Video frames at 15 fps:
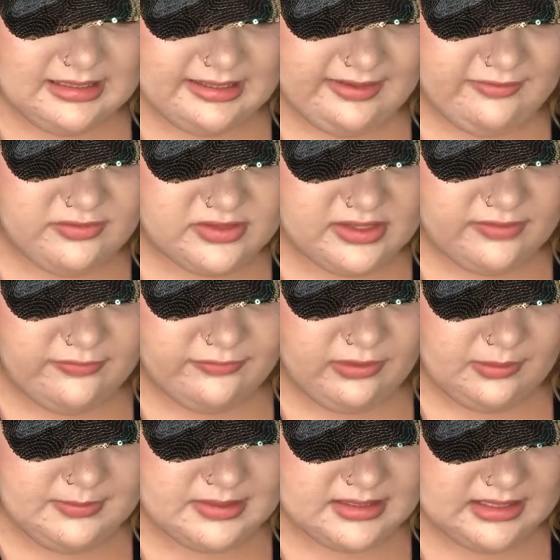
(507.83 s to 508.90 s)
lifts and
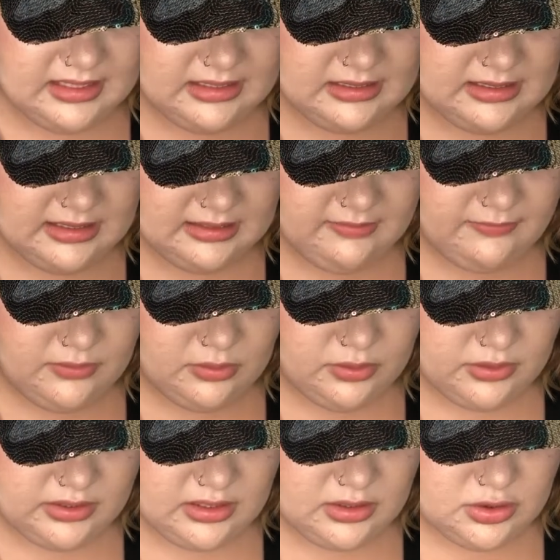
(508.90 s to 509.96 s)
firms skin to leave you
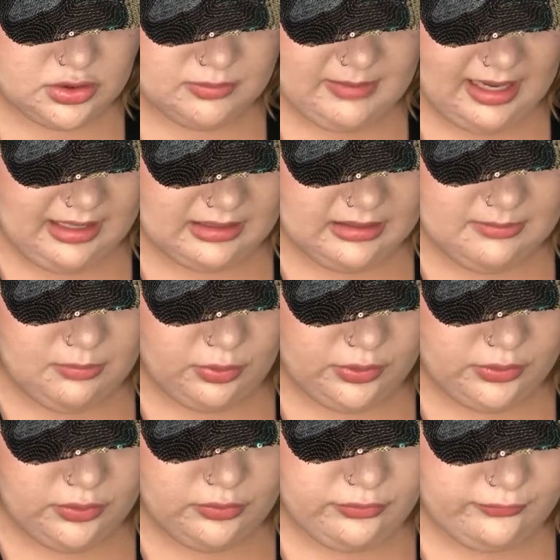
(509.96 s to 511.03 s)
looking dramatically more
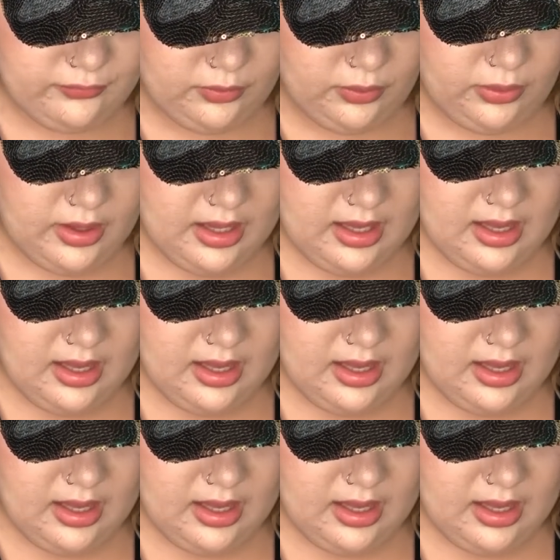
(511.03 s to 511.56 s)
youthful.